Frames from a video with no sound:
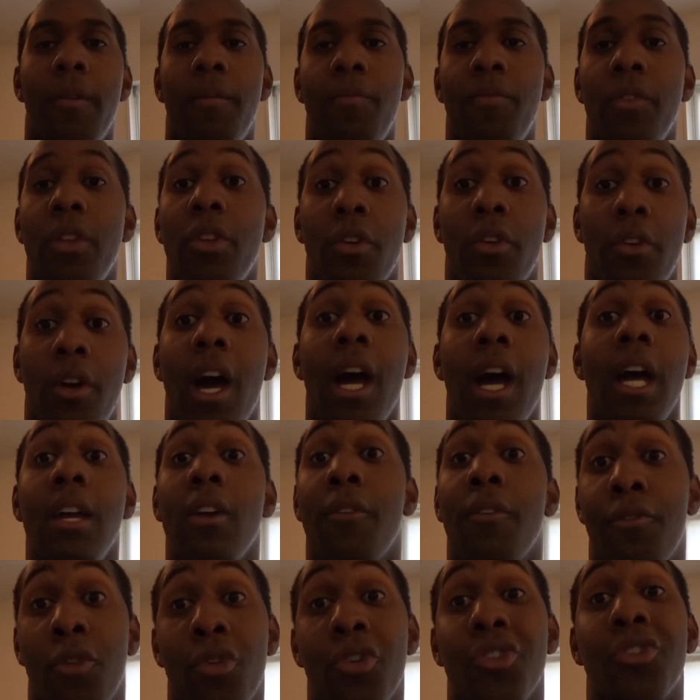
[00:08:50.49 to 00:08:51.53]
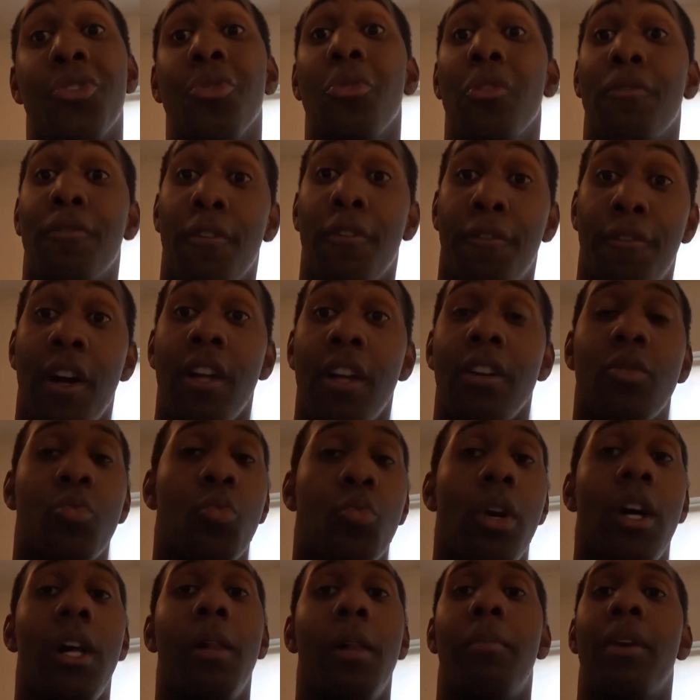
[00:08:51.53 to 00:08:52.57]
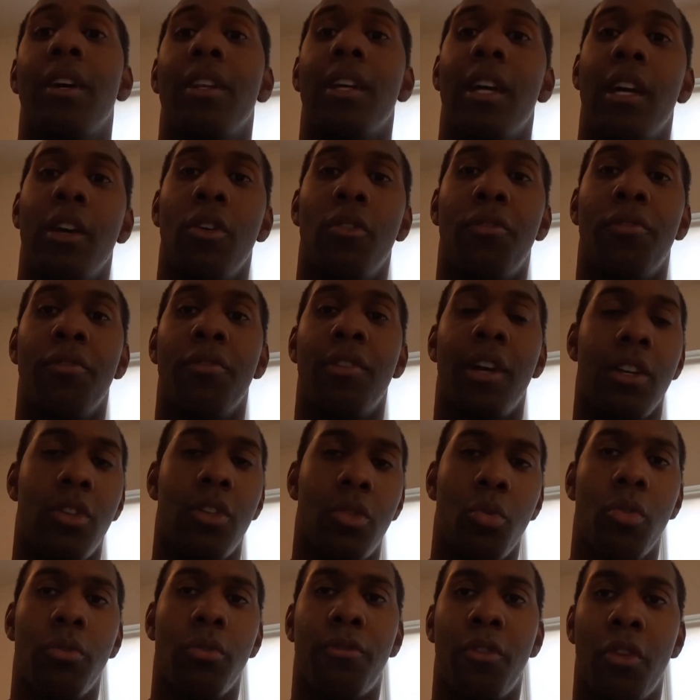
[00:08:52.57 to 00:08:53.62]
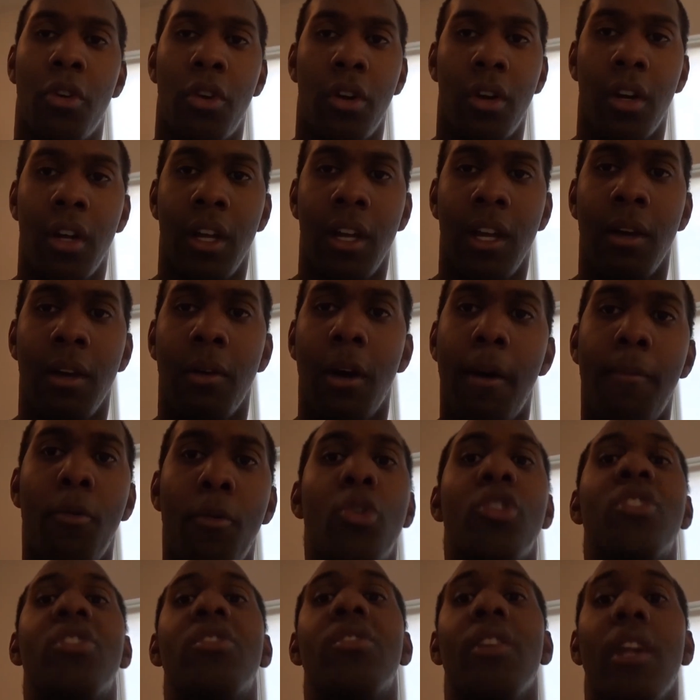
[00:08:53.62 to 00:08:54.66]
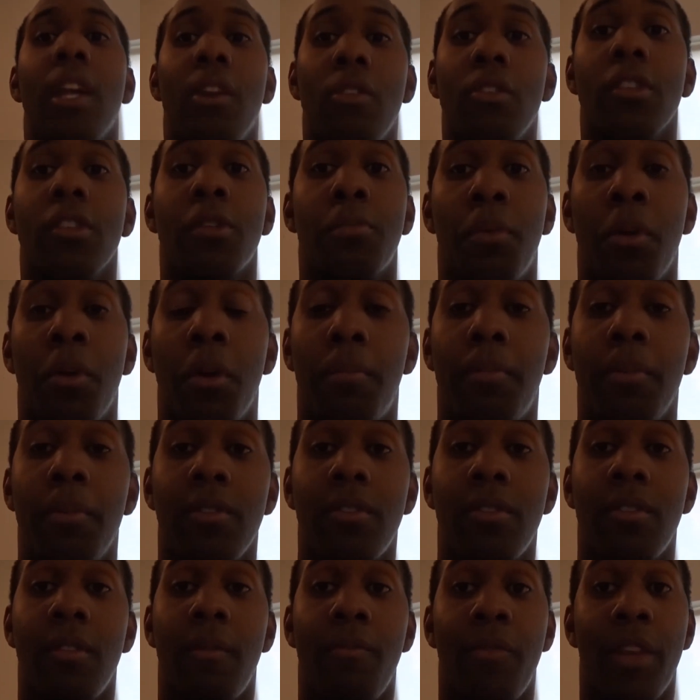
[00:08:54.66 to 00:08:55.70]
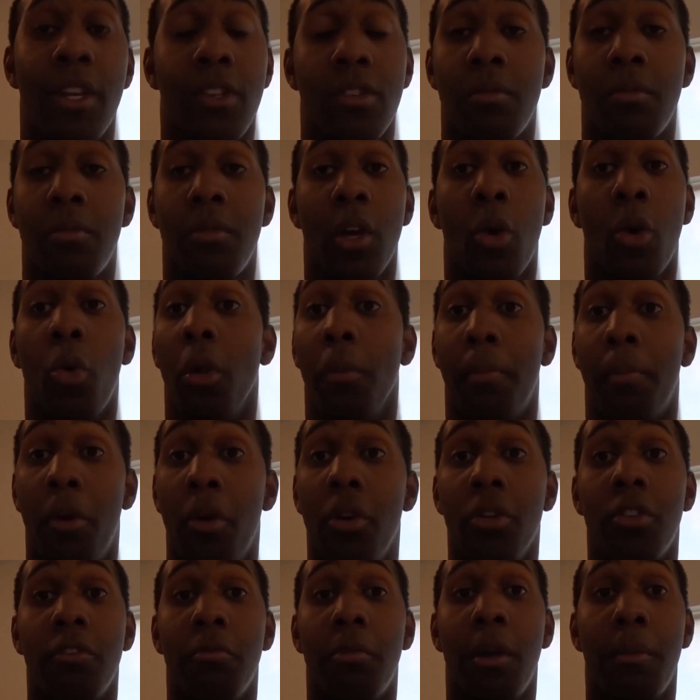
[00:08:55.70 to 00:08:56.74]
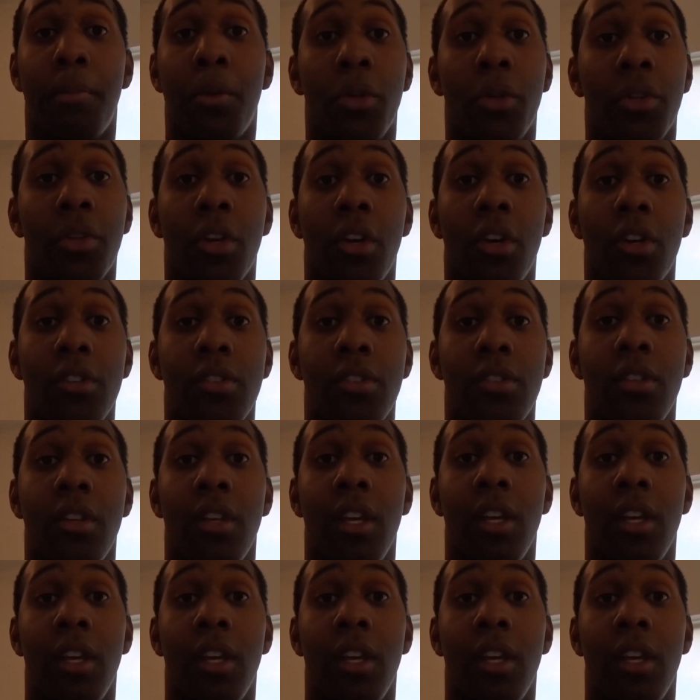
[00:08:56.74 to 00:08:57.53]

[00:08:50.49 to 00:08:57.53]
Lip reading: I of course do it for fun as well, but I do it for a more serious purpose. That's the whole point of my podcast.